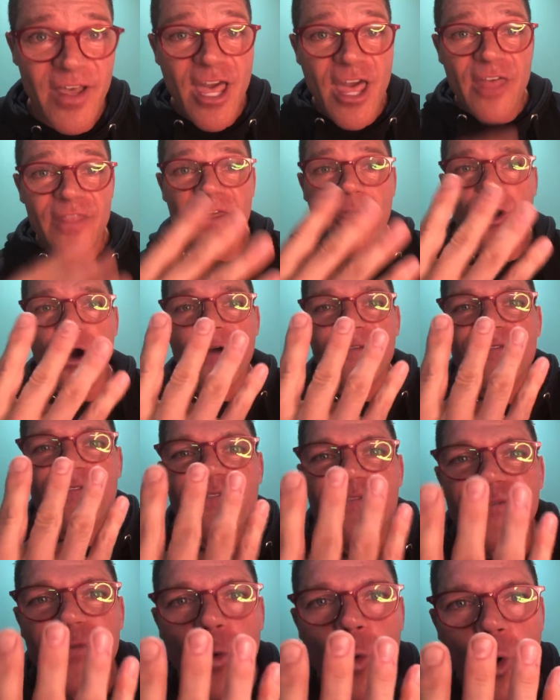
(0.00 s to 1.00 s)
there are
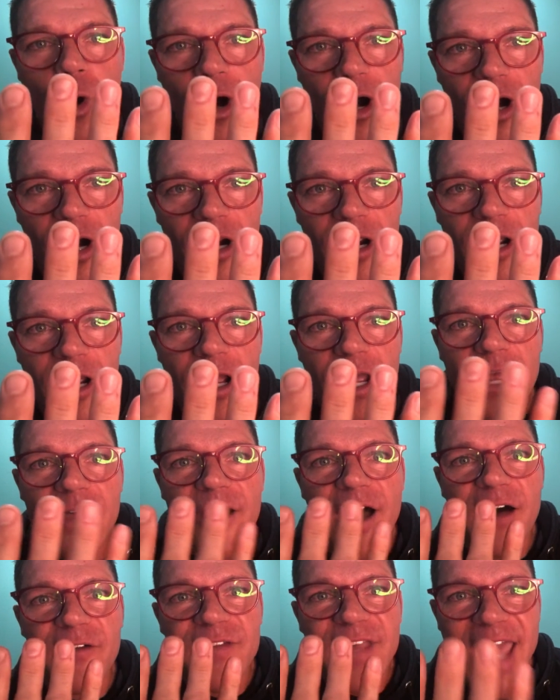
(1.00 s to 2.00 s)
4
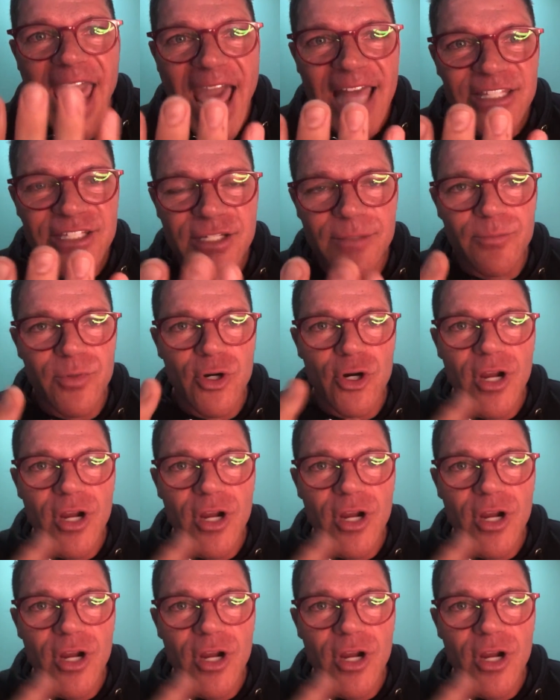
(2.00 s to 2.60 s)
of Katzenberg,